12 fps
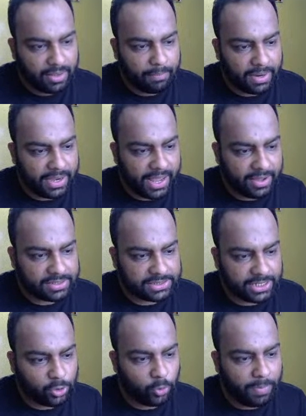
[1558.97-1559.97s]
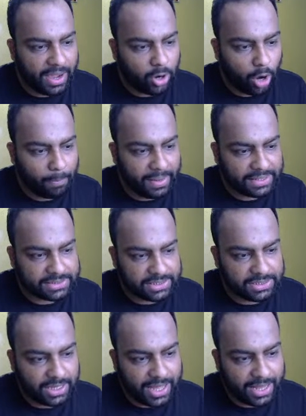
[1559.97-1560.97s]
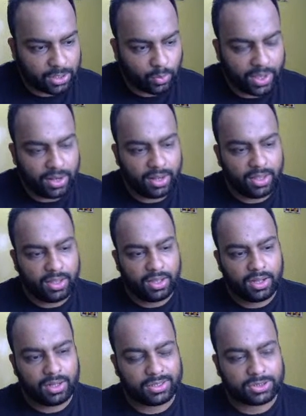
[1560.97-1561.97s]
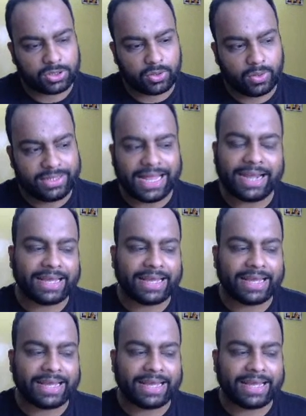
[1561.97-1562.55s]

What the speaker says: but xt could be a complex signal as well. So in that